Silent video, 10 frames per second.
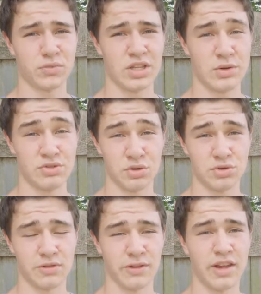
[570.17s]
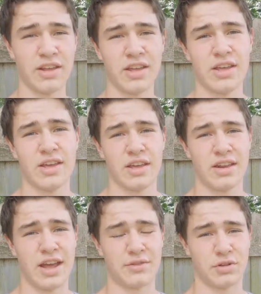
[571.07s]
he was crucified
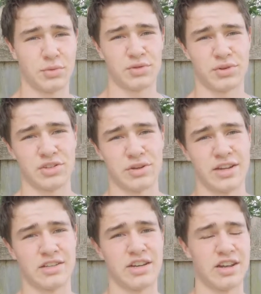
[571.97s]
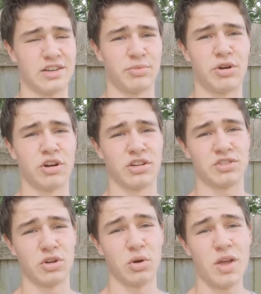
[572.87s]
and after he was resurrected and had departed.
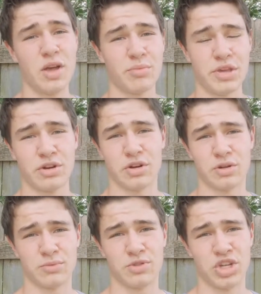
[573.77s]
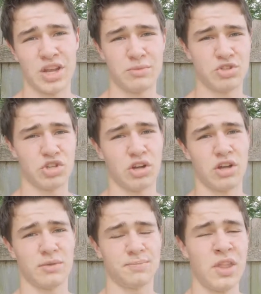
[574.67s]
So Peter, James,
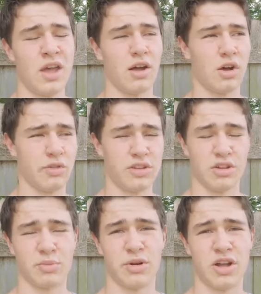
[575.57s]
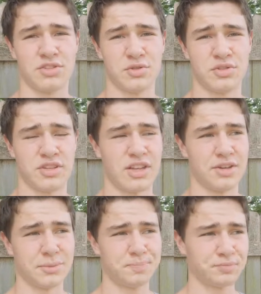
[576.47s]
John, all the other apostles,
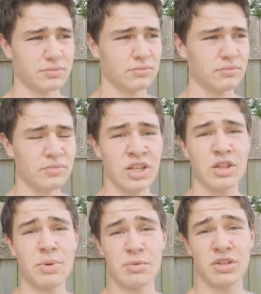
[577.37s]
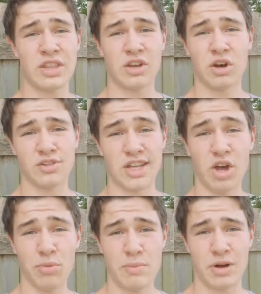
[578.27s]
and the people that they called to
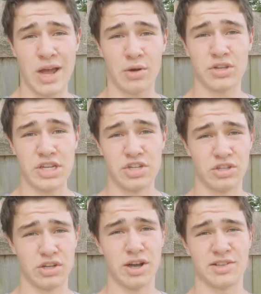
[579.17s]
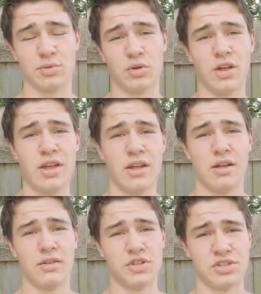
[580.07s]
help him are out teaching the gospel
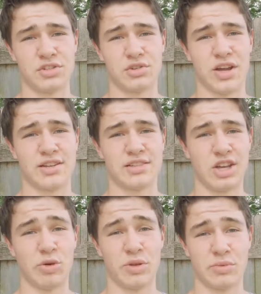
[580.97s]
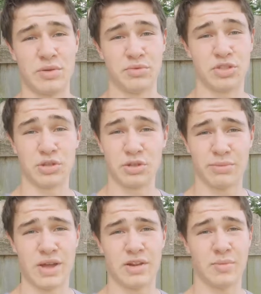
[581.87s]
of Jesus Christ and helping people to learn
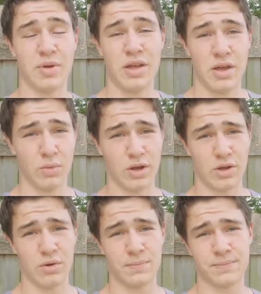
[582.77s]
about him. Well,